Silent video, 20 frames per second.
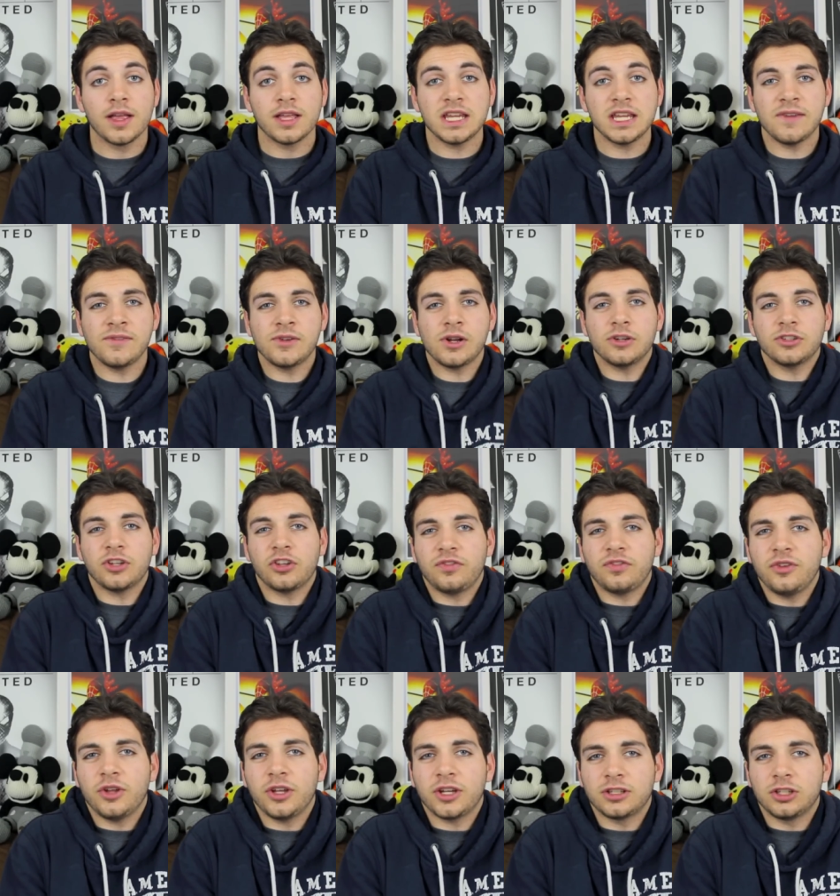Even though it does
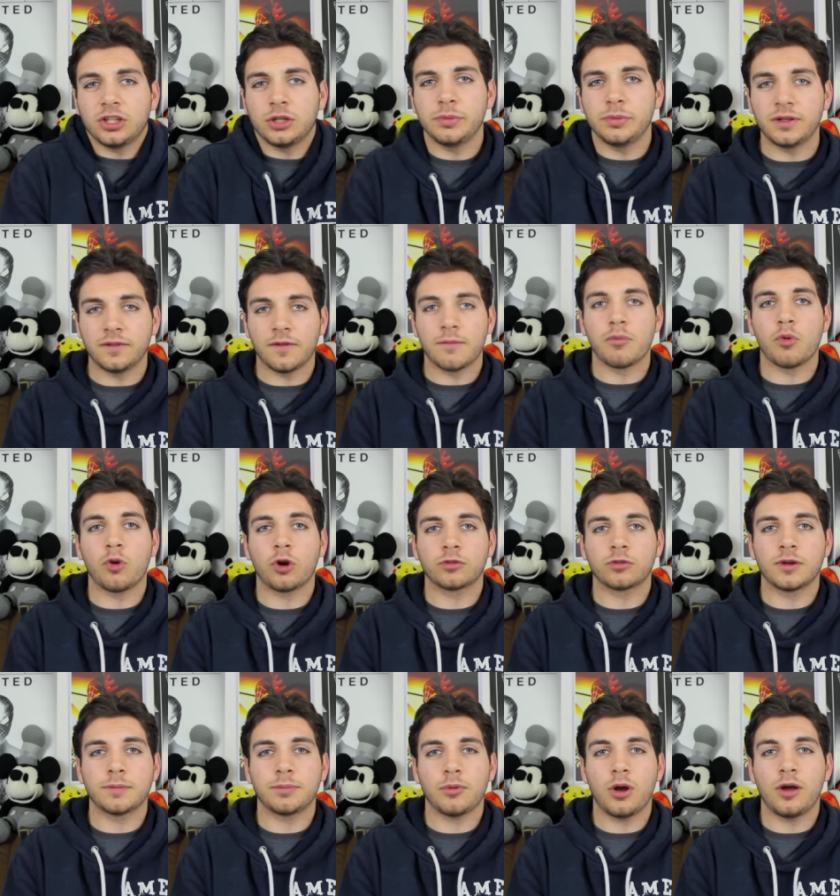feel like a little bit of a
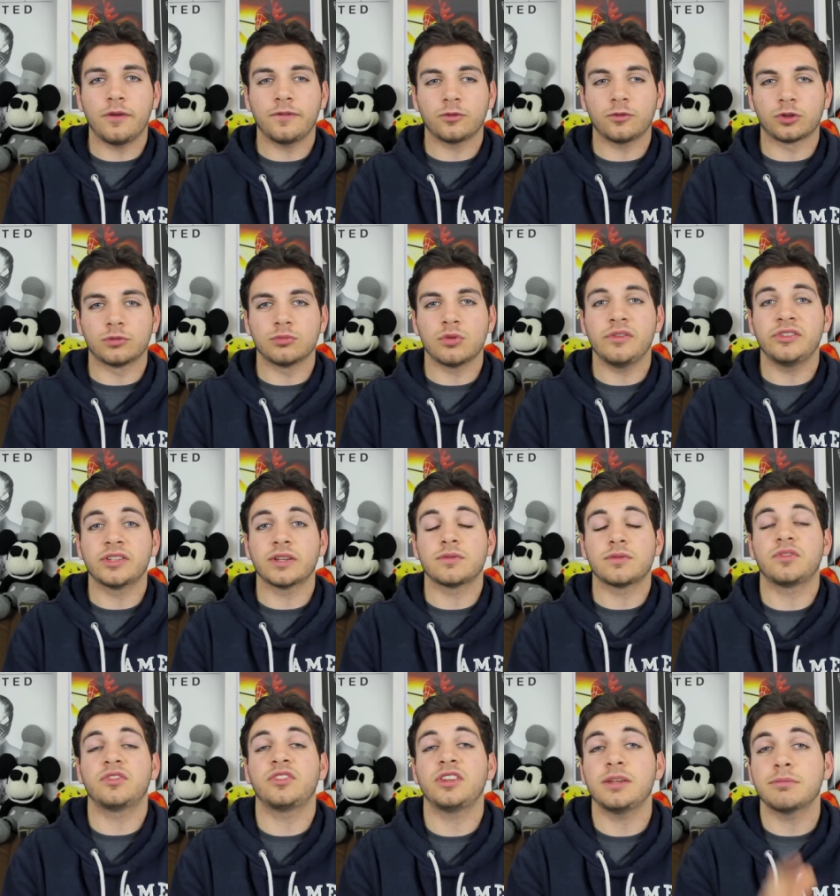Bourne ripoff or movies that
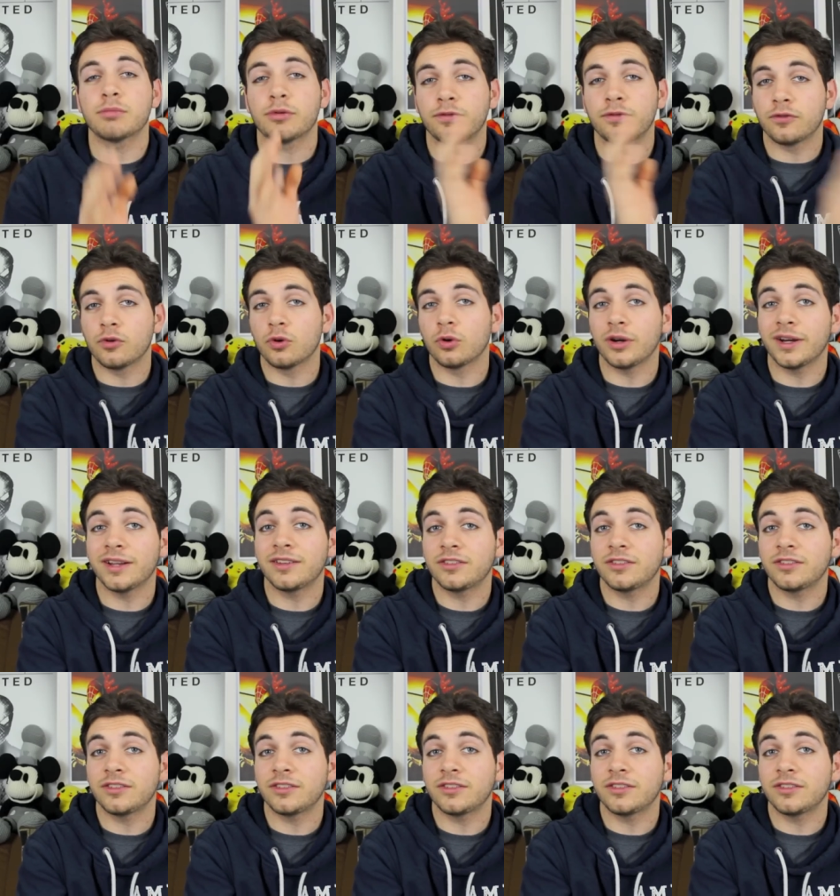you've seen before,